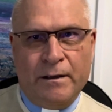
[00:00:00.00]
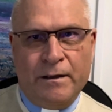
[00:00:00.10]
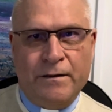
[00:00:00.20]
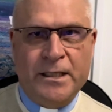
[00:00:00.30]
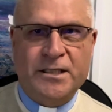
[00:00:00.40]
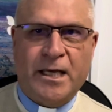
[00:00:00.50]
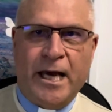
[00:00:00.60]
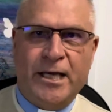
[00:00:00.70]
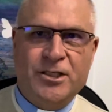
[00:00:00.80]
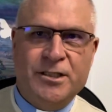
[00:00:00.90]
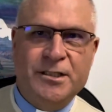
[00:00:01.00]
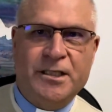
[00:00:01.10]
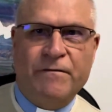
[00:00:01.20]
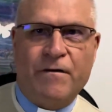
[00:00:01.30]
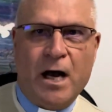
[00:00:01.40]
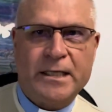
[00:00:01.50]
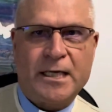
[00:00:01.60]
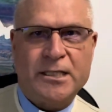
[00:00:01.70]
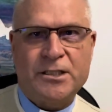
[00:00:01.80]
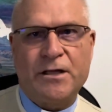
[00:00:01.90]
These occasions invite
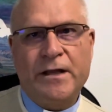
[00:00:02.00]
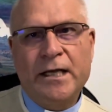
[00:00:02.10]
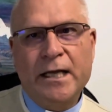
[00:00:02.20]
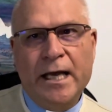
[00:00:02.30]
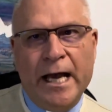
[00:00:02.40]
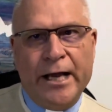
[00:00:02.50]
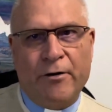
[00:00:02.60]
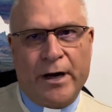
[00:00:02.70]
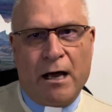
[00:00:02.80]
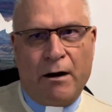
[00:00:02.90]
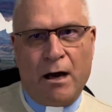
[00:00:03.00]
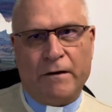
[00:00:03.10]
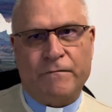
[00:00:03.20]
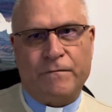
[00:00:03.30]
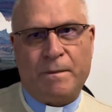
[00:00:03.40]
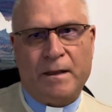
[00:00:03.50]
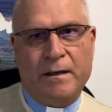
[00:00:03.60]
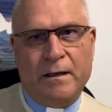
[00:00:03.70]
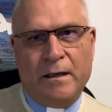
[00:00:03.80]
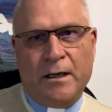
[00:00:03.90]
us to think again on our life,
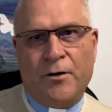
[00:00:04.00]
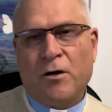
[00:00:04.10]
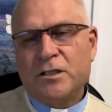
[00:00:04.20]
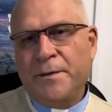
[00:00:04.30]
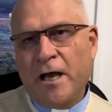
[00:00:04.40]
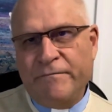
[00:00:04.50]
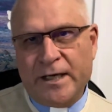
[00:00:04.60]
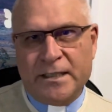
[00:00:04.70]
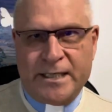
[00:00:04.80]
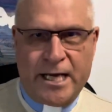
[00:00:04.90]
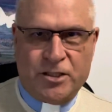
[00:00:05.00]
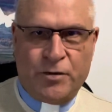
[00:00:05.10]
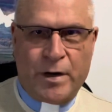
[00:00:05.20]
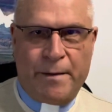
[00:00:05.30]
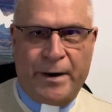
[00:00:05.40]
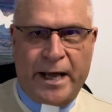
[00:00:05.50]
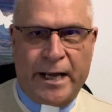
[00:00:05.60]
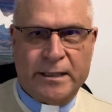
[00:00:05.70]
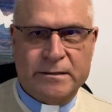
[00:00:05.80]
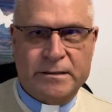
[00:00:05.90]
not to be overly attached to our
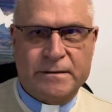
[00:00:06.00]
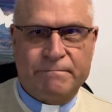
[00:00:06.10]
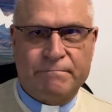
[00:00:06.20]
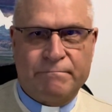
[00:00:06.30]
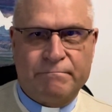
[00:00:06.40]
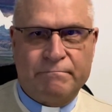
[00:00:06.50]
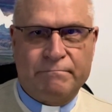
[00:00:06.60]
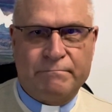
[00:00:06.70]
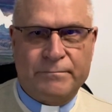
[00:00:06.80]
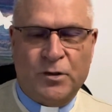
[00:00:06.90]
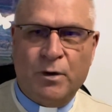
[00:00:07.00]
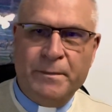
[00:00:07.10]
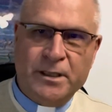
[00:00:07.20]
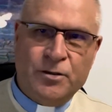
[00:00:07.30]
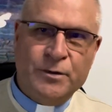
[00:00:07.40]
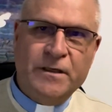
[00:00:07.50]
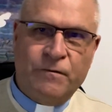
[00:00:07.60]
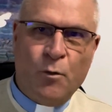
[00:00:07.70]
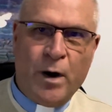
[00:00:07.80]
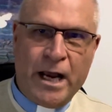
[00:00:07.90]
plans, to admit to a
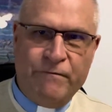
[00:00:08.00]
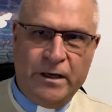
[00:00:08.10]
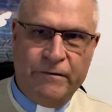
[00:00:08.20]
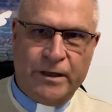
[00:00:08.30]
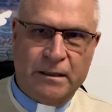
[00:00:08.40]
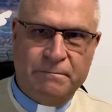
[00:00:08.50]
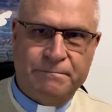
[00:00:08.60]
different way of living.